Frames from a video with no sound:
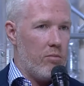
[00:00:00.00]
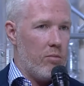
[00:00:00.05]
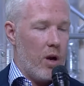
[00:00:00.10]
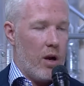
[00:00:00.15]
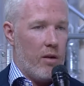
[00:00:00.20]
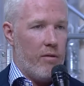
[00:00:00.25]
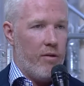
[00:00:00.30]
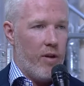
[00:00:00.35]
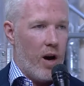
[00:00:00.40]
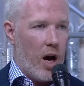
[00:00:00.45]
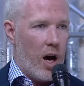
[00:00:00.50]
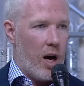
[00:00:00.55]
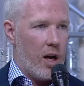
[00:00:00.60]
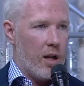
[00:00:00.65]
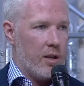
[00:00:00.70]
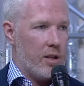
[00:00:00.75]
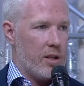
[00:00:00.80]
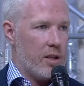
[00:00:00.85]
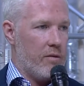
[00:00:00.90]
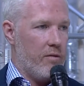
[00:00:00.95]

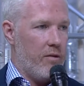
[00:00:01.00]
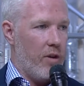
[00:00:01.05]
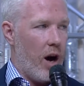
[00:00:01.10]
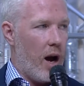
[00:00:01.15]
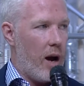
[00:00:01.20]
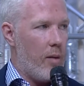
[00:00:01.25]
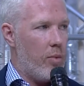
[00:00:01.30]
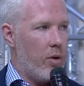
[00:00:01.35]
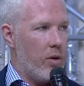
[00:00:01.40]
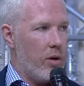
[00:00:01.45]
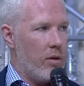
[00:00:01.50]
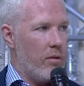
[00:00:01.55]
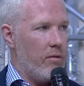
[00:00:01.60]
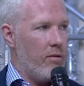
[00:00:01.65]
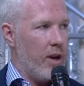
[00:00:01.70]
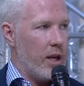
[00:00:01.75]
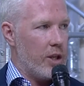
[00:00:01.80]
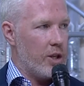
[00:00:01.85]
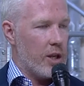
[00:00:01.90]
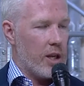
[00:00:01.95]
advanced, vibrant
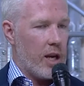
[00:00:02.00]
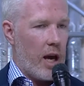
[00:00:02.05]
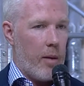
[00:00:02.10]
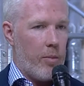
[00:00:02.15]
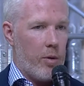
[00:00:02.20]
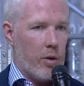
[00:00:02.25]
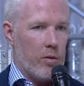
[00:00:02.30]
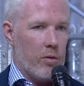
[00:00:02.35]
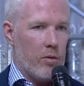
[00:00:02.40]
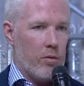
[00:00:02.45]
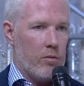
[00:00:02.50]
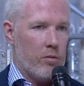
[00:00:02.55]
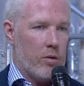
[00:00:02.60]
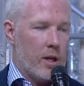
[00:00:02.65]
venture capital